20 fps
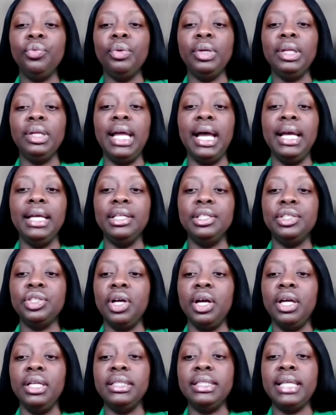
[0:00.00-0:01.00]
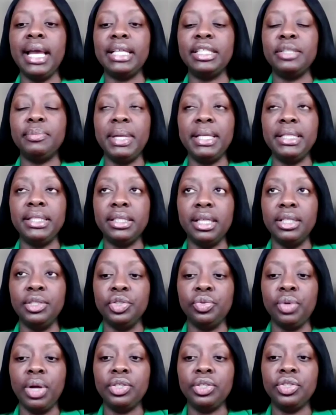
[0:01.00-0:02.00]
reliance on text-based
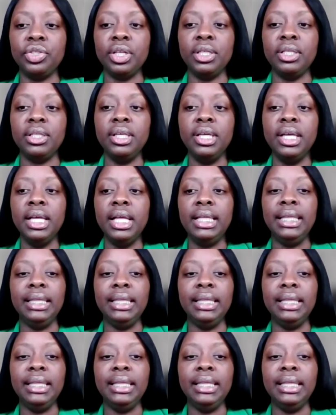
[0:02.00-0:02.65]
instruction,